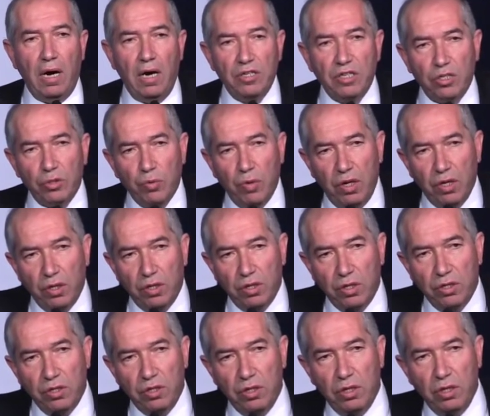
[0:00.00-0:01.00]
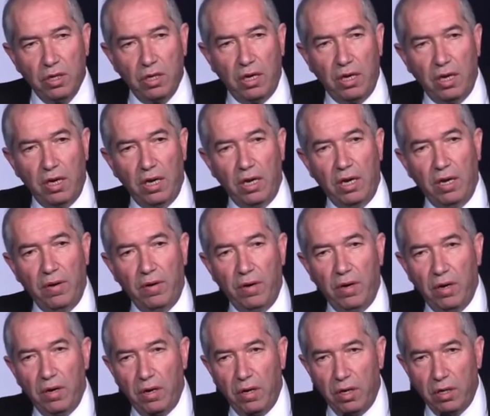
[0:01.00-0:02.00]
I just want uh,
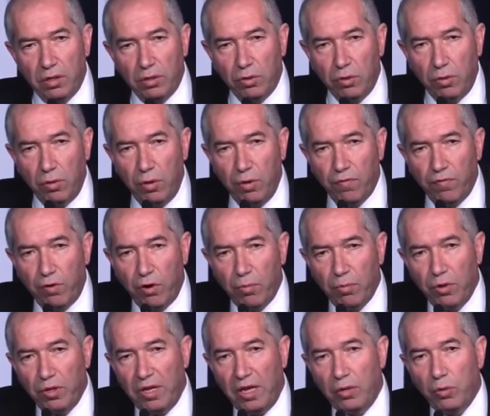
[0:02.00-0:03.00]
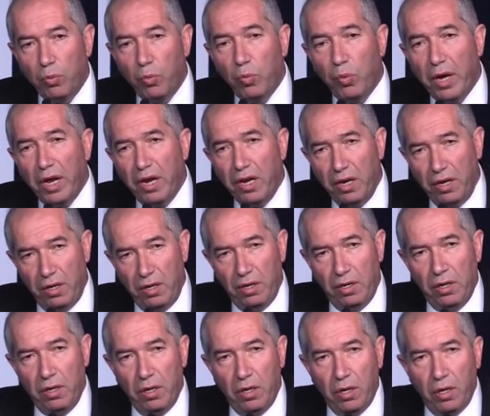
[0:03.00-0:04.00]
to inform you that when
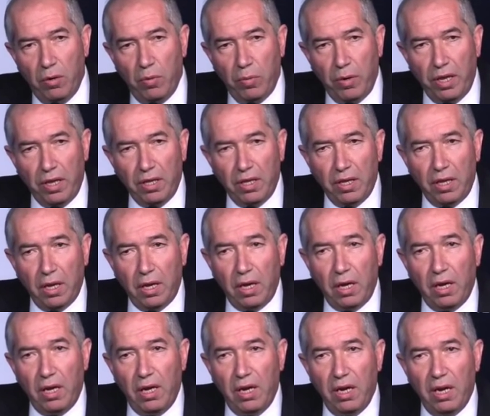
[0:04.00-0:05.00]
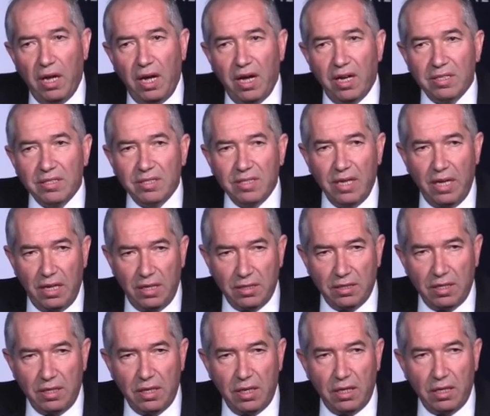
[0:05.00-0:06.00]
when the last
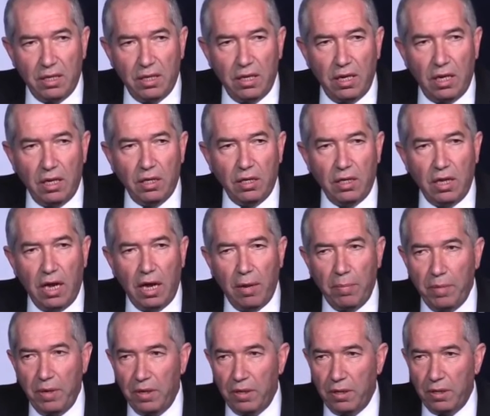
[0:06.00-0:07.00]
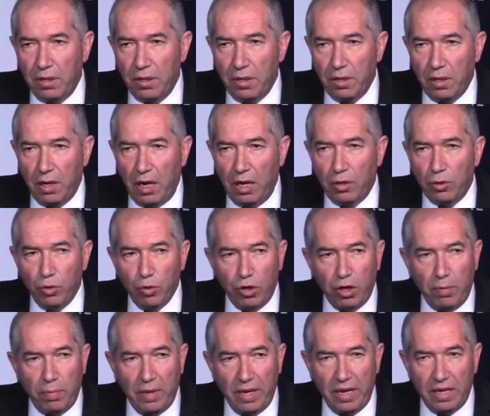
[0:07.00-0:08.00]
incident that happened and
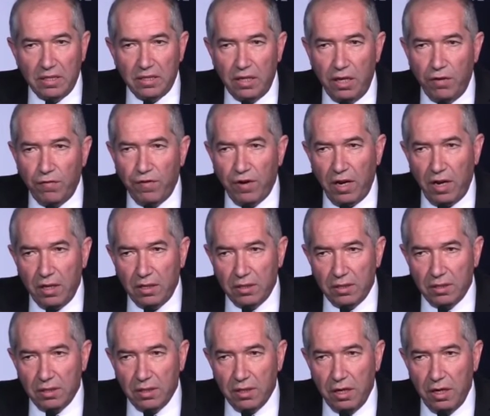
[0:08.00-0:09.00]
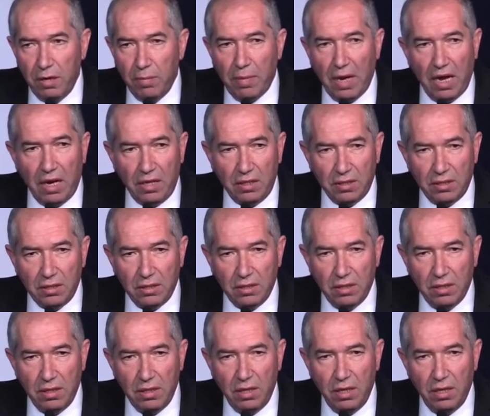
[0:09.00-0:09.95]
took place in France, in Paris,